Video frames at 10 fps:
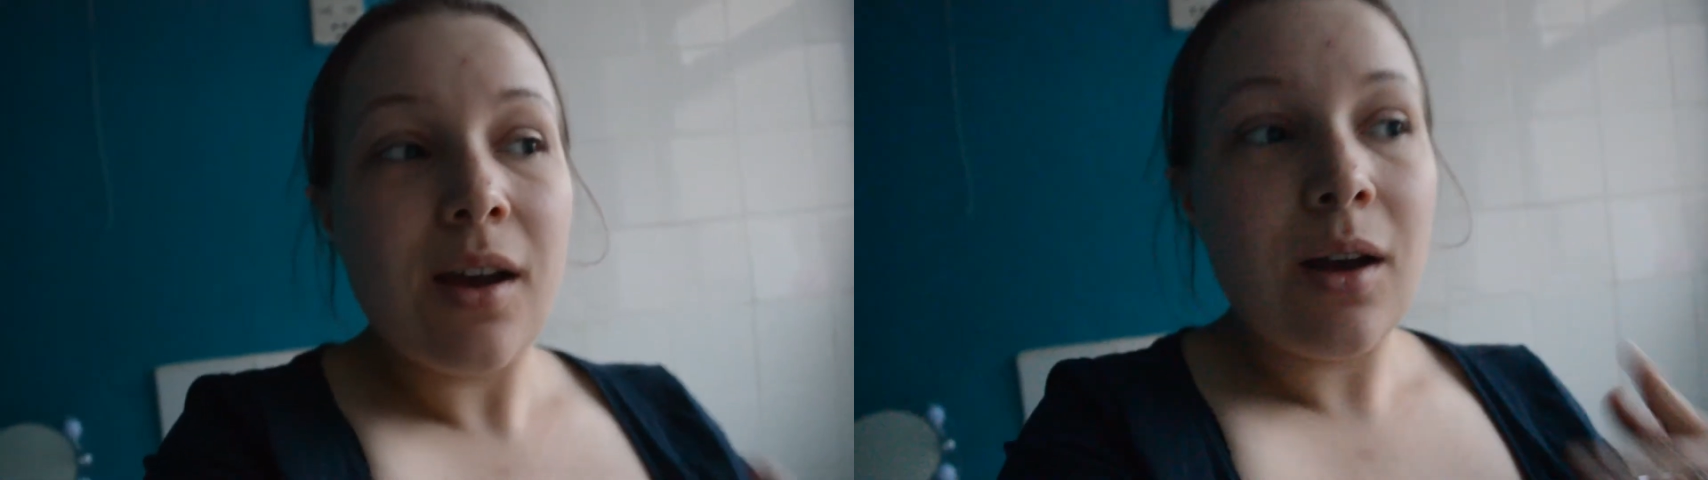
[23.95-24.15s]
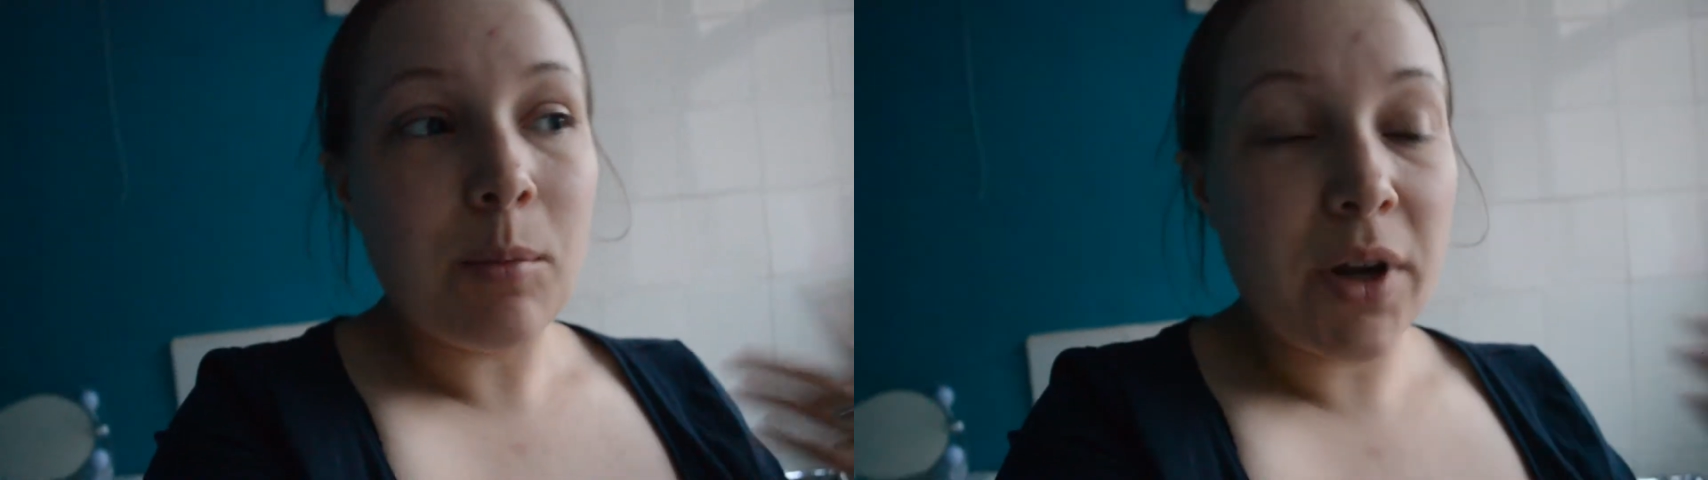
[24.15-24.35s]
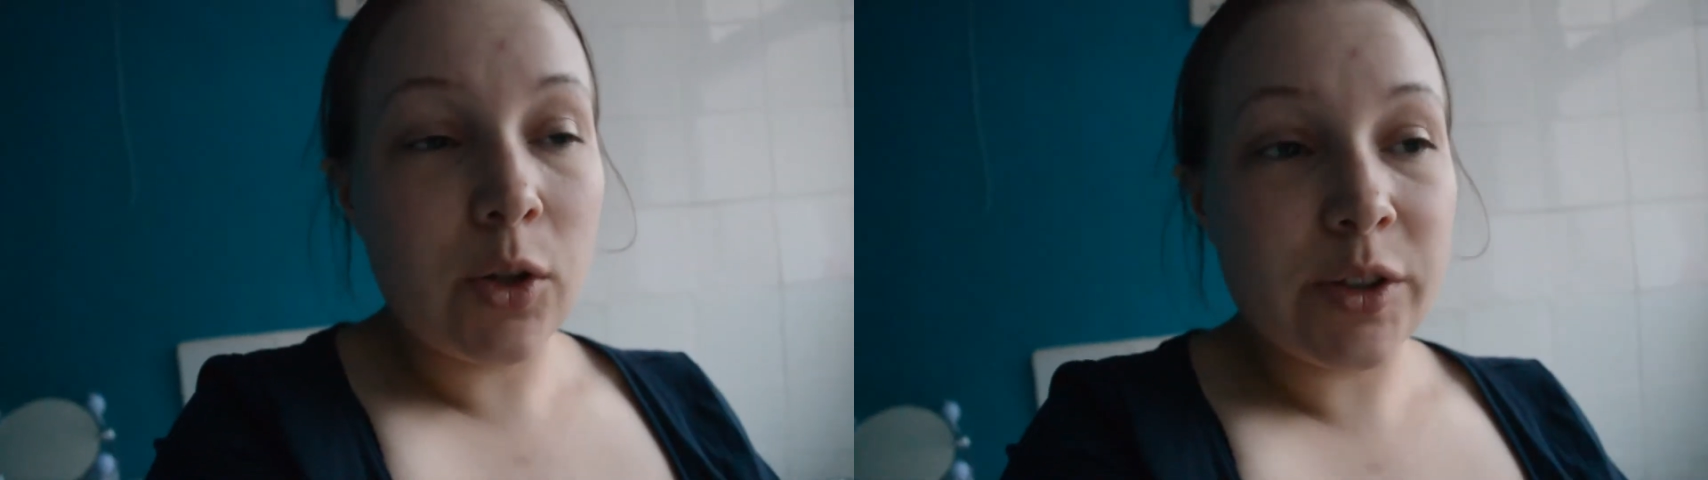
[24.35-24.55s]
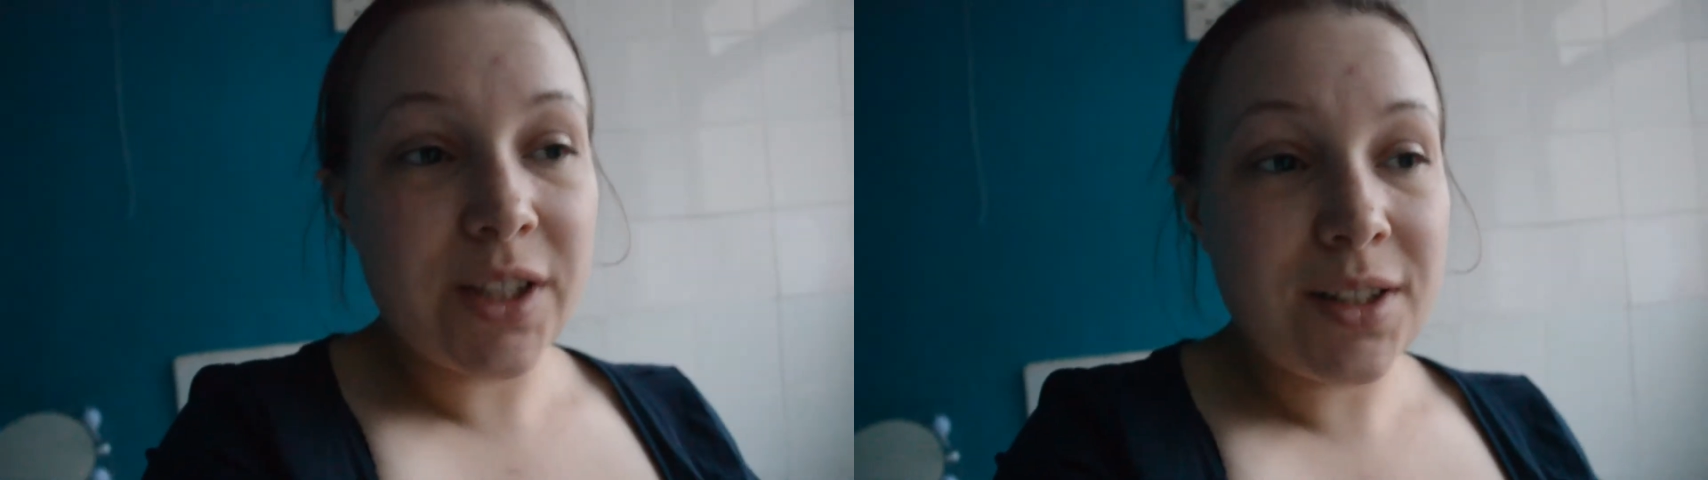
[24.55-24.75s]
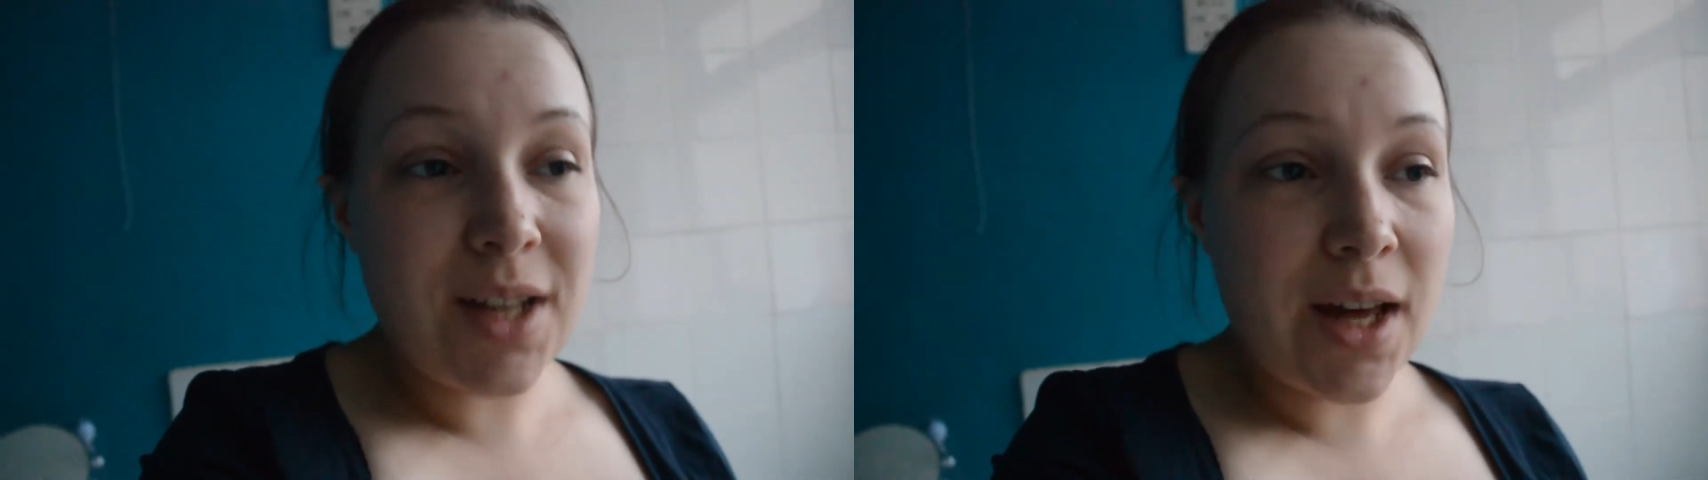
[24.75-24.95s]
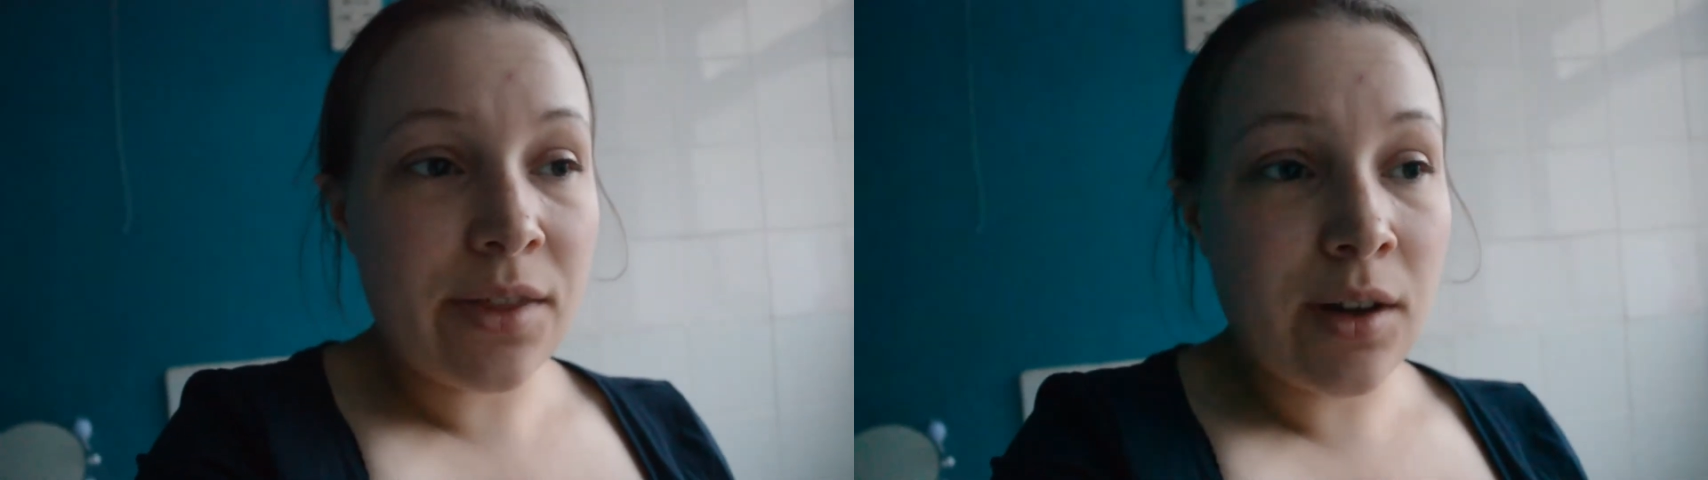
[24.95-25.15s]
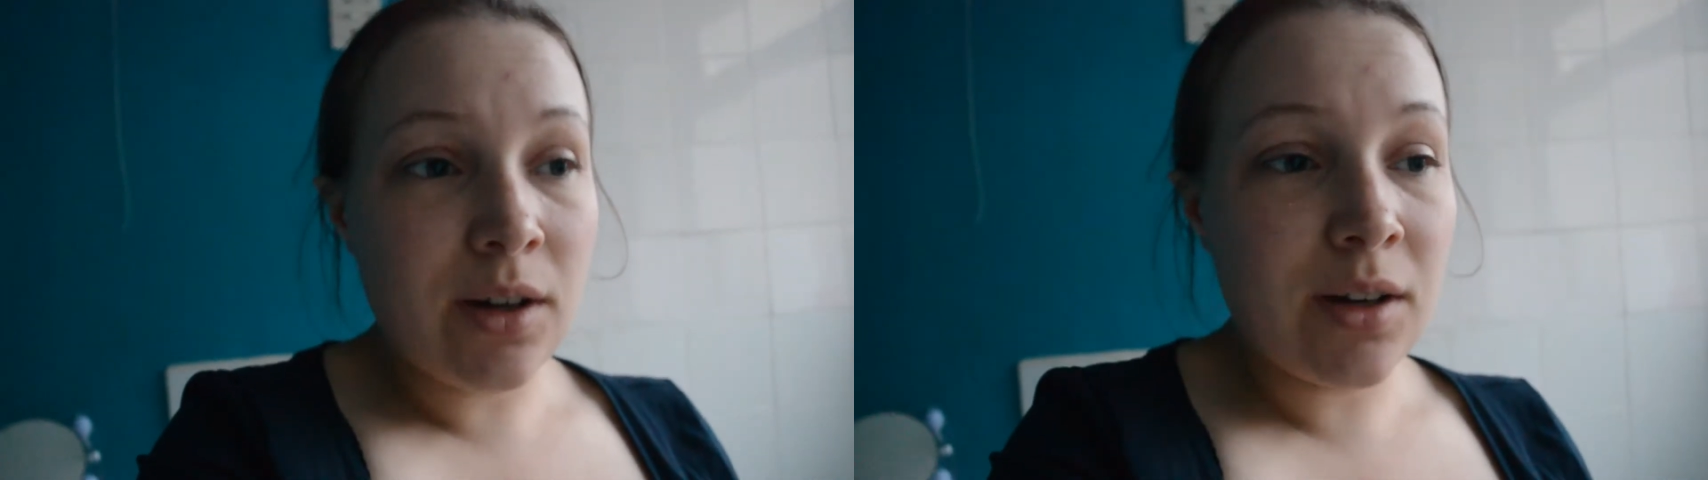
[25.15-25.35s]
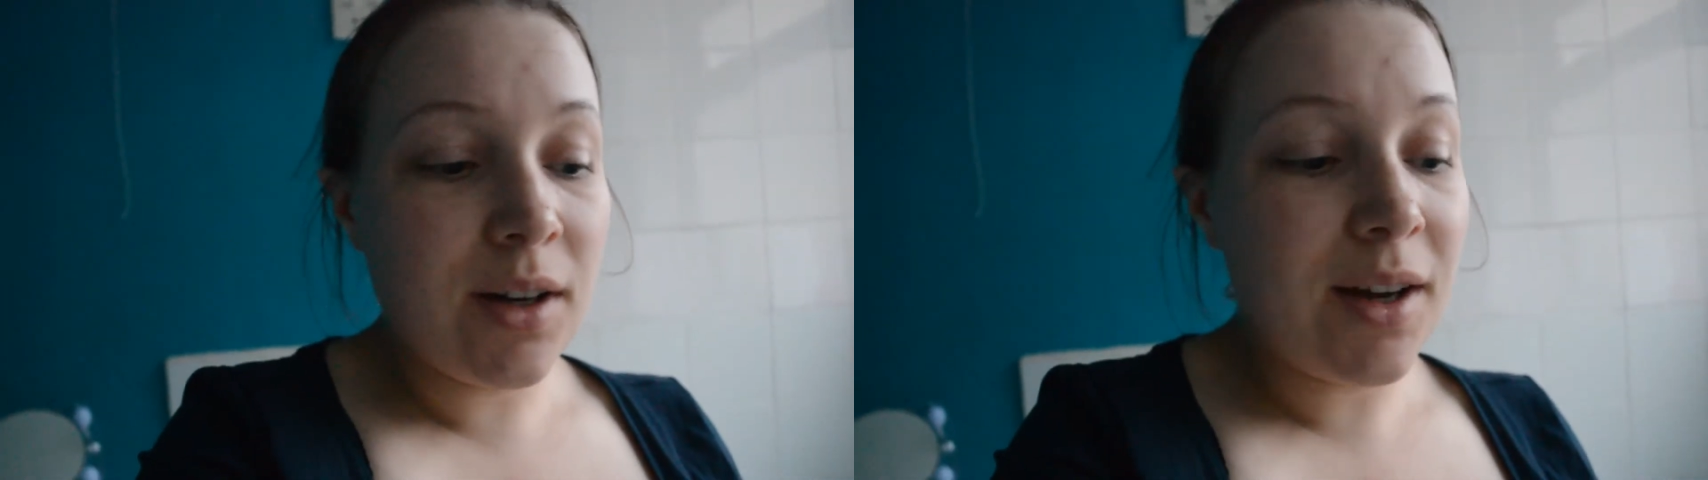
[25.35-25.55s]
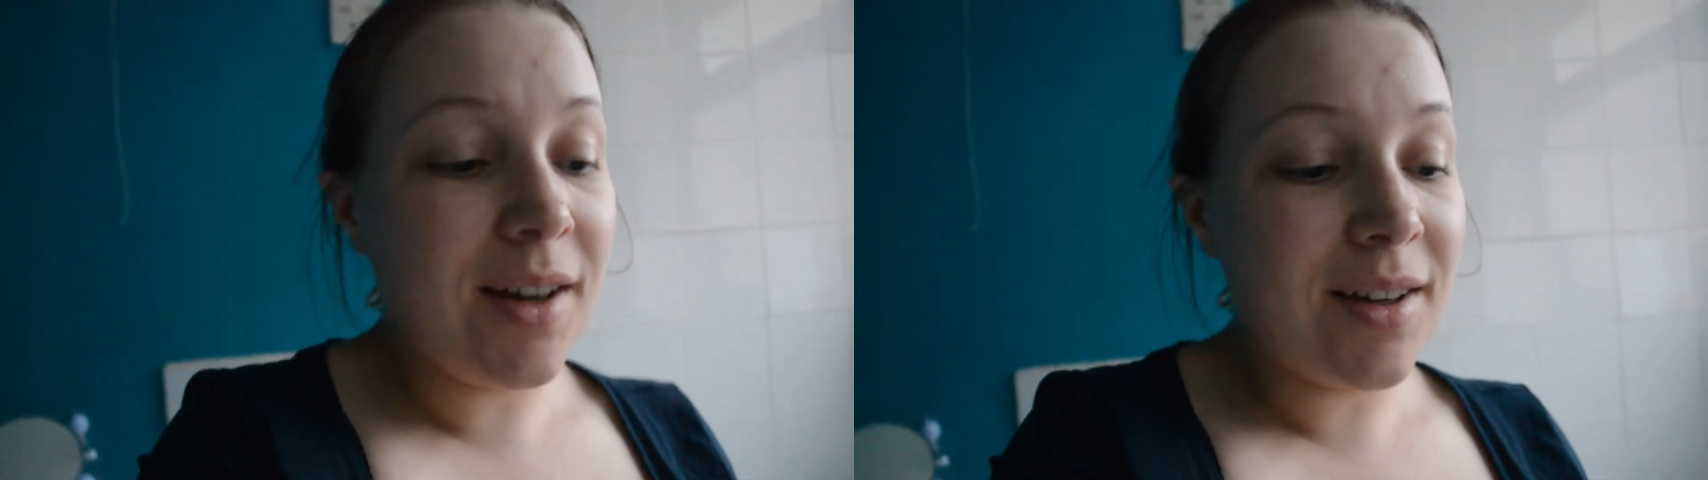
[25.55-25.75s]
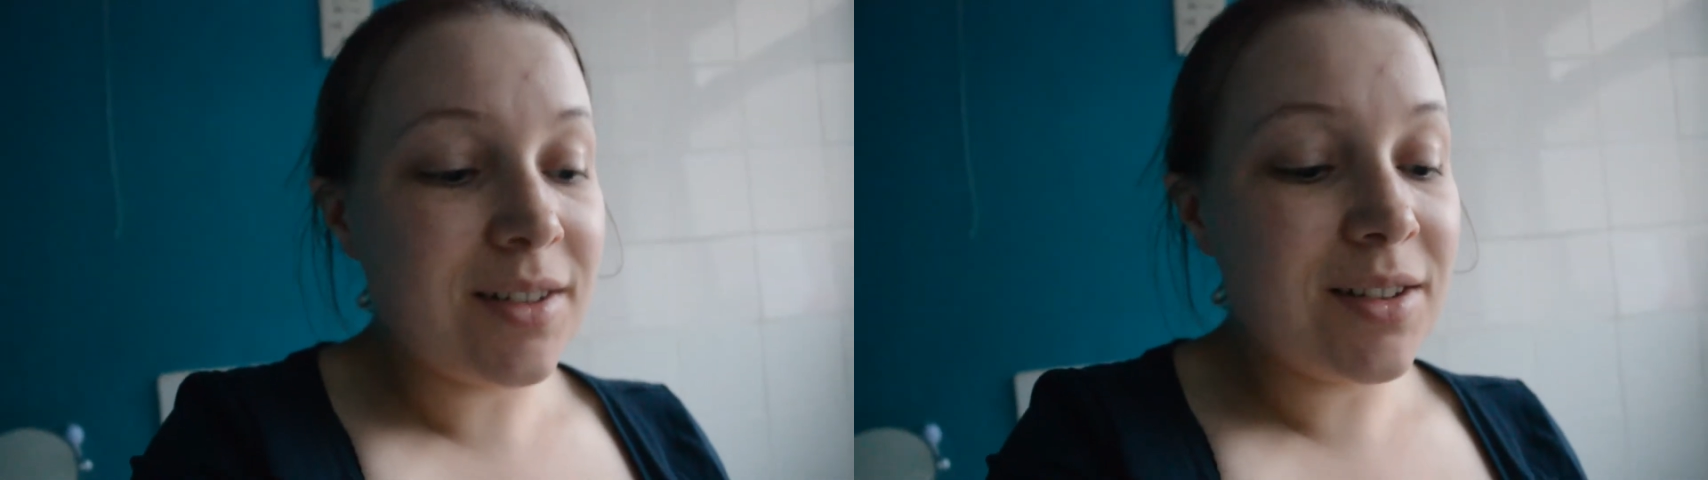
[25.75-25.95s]
my oldest, Heather,
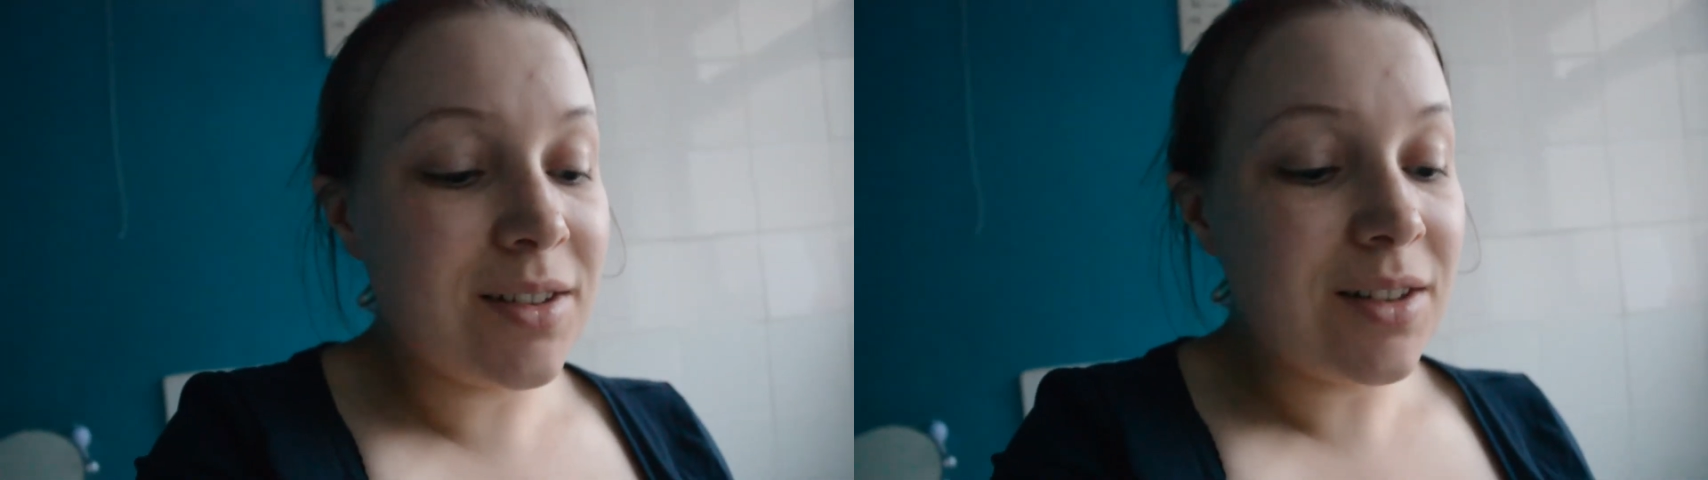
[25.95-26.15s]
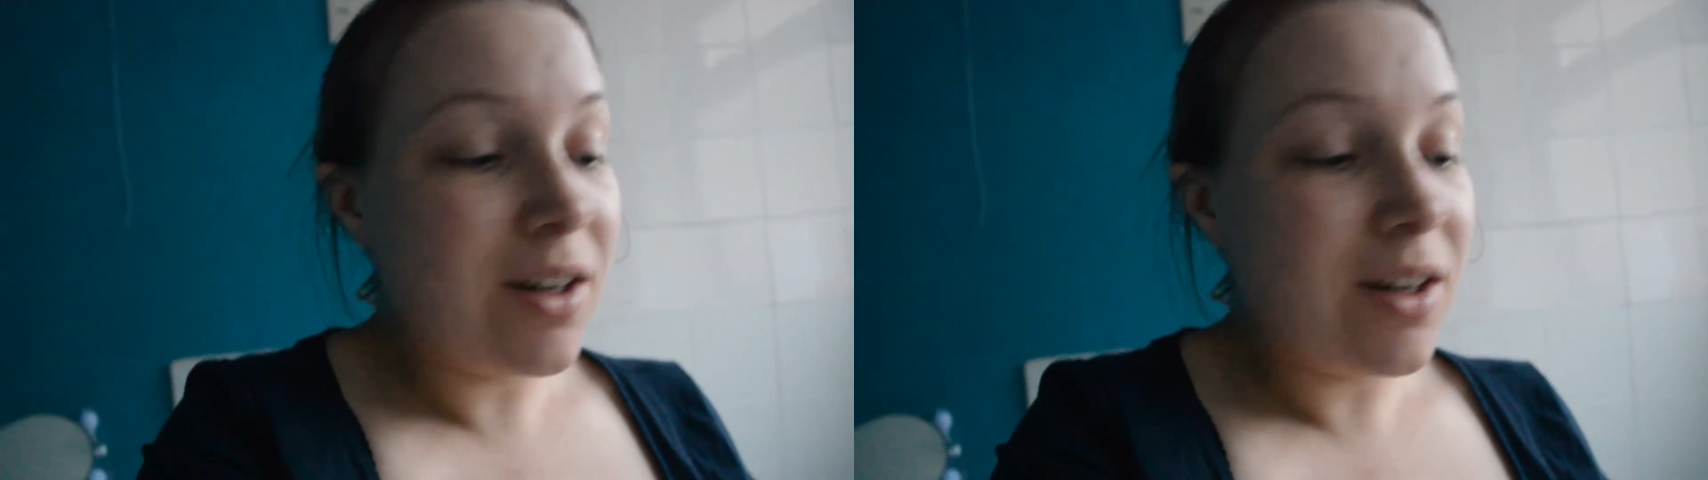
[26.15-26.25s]
has